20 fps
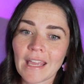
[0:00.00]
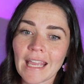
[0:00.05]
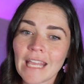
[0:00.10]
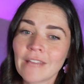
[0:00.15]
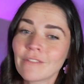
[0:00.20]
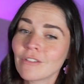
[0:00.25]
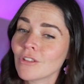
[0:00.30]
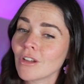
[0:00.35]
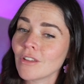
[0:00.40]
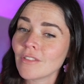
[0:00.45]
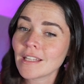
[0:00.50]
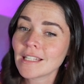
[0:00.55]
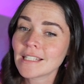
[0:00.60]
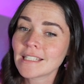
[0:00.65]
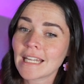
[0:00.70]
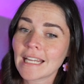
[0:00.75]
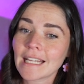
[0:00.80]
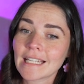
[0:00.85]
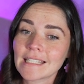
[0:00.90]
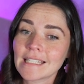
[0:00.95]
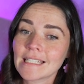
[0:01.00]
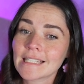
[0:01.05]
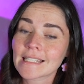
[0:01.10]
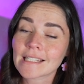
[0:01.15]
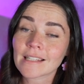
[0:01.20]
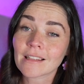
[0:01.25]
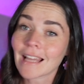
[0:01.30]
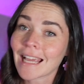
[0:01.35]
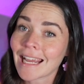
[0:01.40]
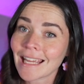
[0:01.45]
even though this text is
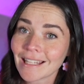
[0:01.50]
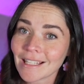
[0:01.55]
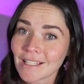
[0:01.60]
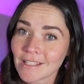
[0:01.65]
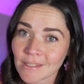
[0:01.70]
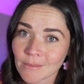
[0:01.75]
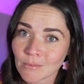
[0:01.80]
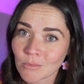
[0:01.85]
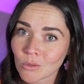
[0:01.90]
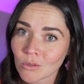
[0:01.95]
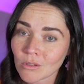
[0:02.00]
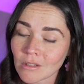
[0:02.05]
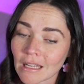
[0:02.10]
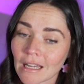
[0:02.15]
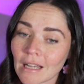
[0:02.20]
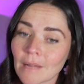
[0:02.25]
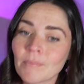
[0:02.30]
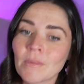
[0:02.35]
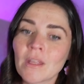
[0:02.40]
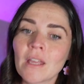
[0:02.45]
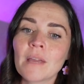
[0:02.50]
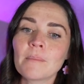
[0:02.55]
slightly smaller